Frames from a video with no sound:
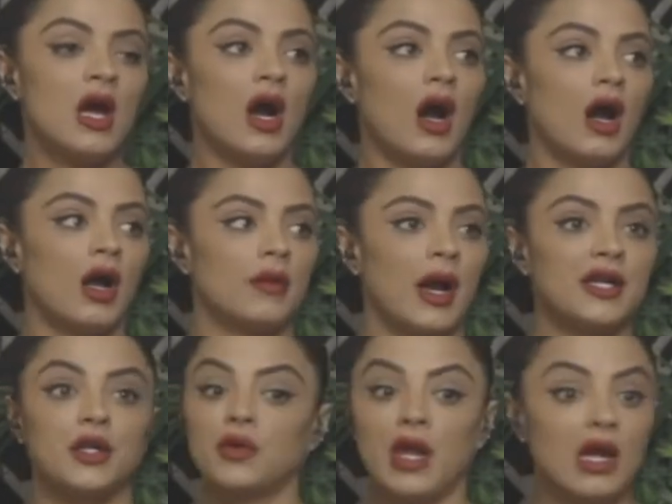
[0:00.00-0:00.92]
I
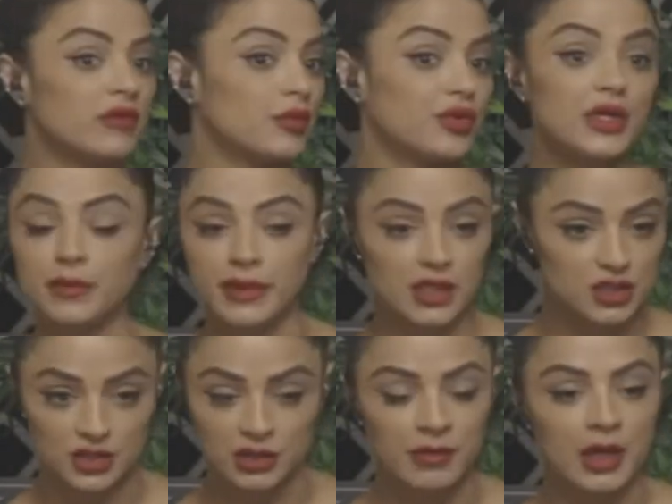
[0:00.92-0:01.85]
don't have a pretty
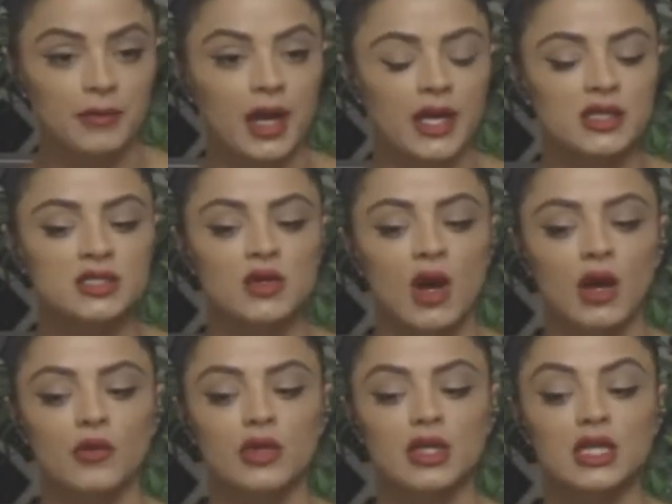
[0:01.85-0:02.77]
picture in my mind, so I
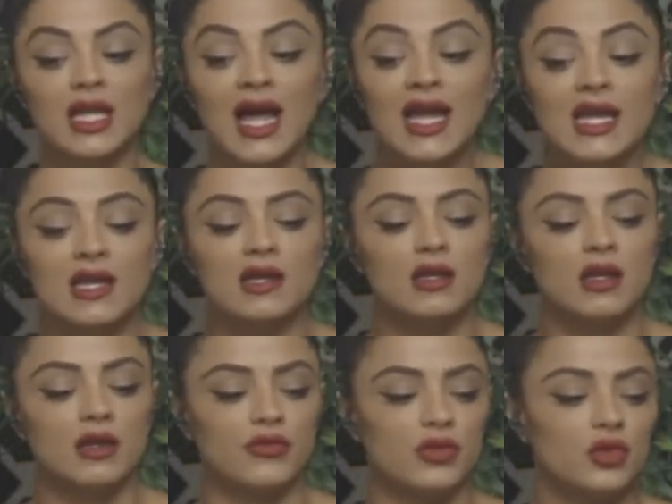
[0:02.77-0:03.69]
would like
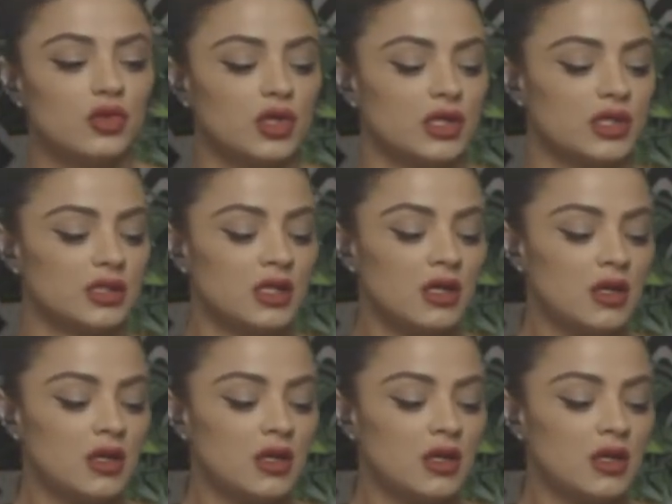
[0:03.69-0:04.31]
if you could